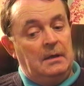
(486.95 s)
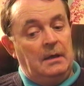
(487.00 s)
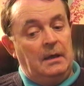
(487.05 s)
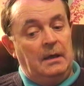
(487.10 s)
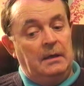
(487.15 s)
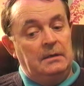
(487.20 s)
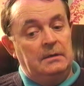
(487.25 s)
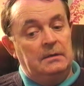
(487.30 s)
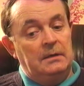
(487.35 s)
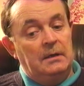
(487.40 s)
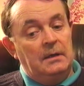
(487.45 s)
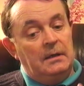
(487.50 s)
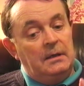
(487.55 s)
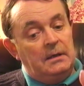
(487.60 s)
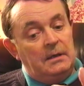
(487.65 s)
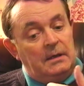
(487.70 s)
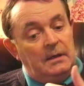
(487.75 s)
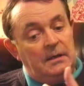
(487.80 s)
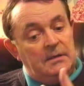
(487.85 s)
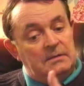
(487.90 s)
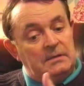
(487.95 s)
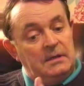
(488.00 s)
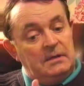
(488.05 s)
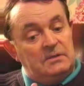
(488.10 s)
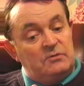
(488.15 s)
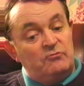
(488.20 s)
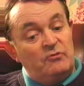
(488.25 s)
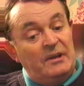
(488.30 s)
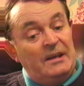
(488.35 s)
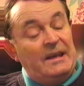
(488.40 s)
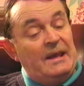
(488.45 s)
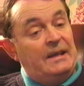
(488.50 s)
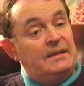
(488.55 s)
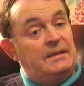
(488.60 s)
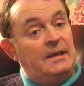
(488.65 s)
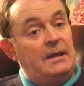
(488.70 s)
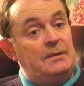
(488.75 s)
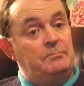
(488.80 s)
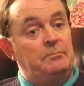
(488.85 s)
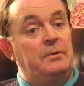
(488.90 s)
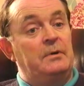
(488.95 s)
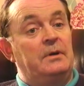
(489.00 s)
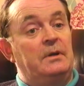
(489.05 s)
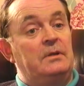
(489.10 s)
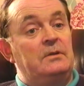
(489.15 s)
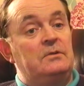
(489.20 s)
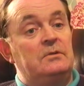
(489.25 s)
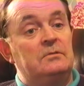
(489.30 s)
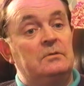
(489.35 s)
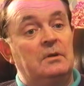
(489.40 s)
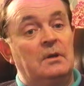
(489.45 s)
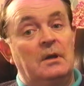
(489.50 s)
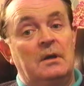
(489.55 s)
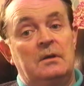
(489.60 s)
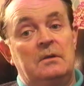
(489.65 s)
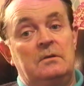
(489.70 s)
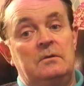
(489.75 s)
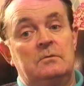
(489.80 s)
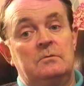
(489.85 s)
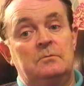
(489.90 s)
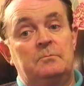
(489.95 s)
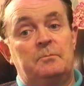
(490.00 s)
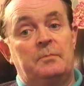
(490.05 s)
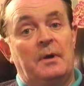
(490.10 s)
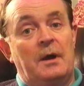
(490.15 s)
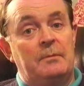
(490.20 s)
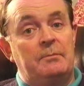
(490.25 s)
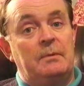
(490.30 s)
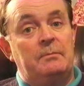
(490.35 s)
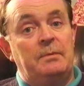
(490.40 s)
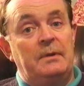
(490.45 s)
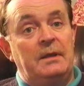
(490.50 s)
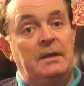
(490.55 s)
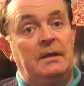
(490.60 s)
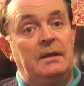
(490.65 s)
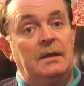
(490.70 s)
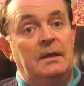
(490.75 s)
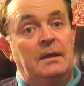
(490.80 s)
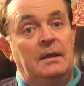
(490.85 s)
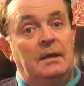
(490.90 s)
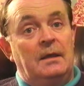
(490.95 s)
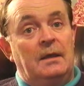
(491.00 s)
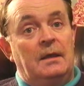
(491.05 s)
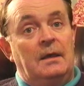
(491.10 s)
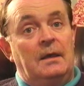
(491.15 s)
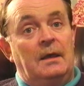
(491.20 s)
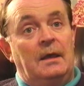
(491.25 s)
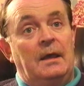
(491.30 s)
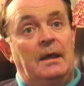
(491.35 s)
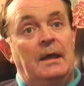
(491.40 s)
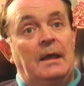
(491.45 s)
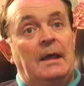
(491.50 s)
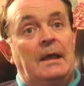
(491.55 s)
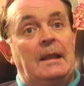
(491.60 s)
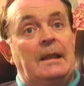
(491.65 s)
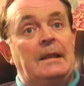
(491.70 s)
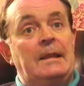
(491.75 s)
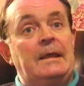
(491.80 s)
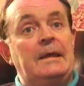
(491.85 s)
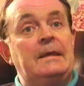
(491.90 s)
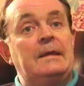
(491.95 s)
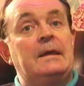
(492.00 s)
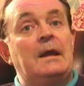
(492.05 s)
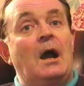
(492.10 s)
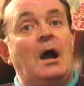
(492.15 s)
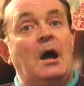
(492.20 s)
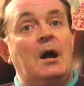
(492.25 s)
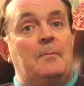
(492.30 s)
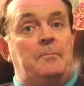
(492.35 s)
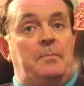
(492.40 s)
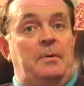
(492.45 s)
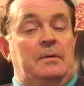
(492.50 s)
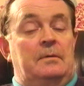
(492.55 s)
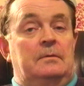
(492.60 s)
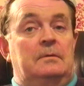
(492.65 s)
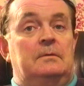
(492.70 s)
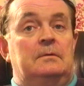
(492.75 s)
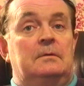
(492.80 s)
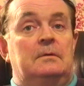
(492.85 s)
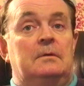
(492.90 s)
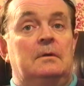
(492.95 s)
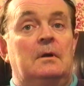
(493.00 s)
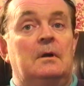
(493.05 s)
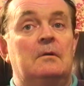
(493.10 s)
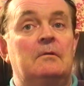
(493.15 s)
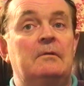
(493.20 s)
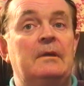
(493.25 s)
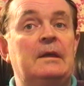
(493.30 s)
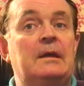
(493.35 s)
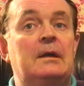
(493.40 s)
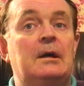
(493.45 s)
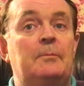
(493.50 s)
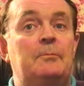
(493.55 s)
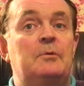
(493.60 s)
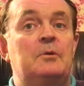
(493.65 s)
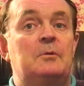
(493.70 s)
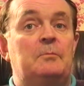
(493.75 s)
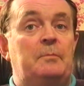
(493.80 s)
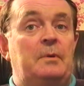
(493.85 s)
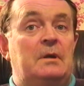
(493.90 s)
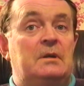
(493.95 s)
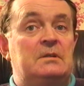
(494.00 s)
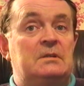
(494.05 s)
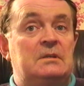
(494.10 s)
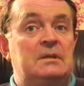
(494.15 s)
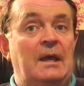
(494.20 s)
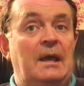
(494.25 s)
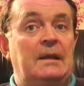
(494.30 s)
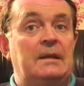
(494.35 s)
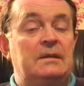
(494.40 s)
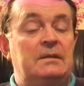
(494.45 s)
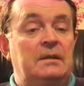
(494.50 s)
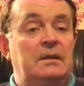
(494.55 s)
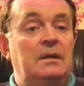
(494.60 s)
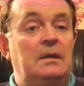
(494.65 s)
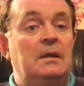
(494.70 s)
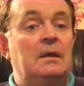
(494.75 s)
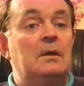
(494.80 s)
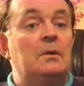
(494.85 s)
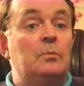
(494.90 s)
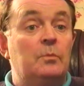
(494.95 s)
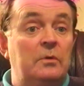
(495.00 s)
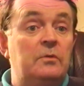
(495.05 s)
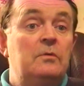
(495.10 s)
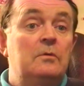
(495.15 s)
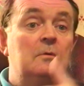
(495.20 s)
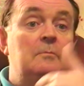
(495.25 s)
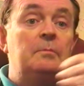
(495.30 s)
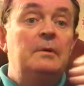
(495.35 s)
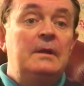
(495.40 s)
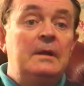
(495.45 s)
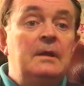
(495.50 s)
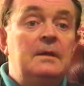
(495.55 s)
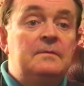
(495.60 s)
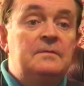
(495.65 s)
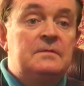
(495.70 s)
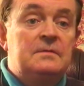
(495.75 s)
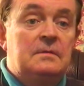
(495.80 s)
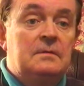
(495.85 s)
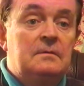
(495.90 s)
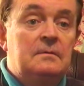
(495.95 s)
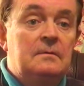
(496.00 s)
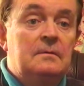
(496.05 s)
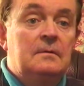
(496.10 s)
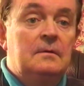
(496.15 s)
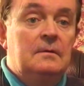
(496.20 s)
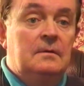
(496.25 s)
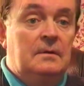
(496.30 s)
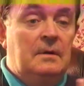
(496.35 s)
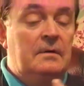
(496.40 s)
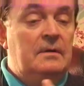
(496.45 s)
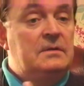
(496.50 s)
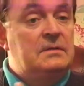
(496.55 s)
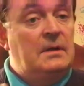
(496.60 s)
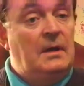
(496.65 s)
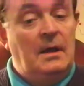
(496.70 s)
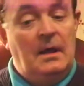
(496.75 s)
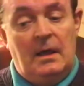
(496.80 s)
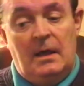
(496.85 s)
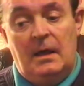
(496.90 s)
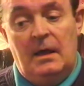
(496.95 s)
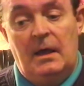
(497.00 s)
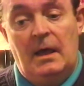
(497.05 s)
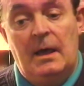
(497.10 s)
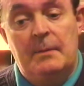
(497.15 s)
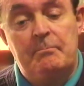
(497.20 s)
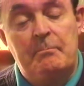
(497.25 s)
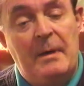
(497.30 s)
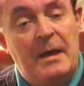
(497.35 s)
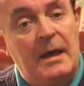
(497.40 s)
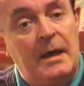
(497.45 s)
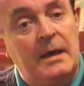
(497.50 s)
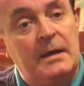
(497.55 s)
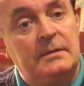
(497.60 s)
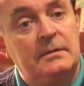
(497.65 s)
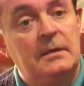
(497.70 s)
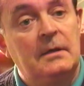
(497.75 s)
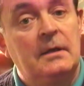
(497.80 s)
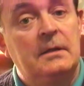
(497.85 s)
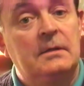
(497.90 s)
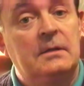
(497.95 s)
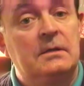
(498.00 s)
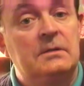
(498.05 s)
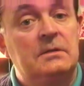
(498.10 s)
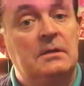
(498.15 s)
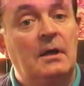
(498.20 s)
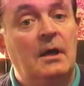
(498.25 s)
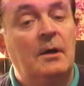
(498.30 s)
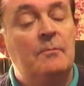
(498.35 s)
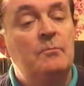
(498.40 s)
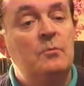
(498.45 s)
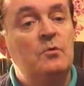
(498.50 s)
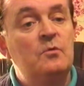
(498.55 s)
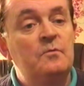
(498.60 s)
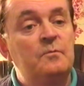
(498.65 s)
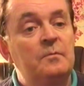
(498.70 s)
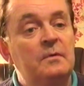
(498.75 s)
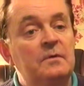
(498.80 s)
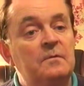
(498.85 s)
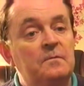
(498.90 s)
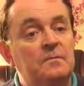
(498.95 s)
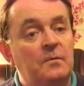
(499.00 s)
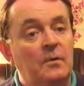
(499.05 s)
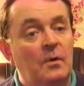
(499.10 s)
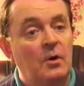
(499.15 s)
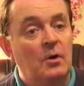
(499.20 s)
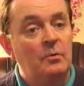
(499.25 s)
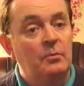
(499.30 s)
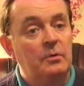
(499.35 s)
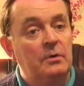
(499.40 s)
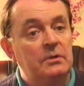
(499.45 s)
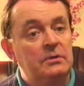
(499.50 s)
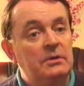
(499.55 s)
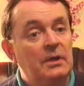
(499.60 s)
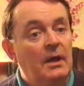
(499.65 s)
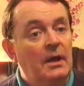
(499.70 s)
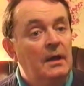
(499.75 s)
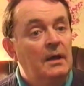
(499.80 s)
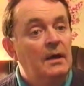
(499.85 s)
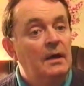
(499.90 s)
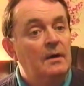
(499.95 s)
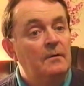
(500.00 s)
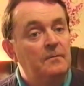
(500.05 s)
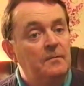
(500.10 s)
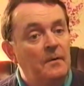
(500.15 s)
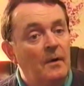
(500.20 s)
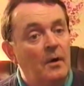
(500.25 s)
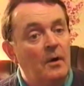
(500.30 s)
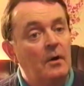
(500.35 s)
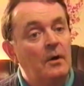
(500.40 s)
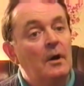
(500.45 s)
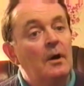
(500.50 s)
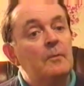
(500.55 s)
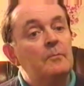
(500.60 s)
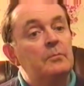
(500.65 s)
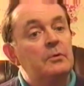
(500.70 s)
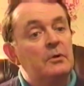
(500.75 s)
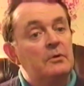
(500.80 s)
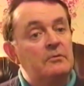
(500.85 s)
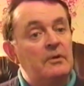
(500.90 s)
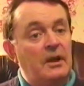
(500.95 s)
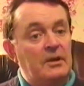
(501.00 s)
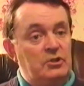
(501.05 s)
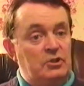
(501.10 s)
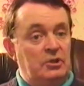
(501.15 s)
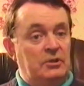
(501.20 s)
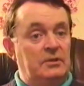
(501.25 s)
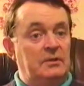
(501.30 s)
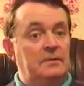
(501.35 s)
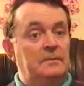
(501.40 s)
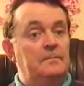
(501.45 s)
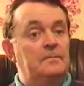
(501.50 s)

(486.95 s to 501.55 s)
And it's really at that point you probably link up your personality with your beliefs. There is a path, there's a movement forward for progression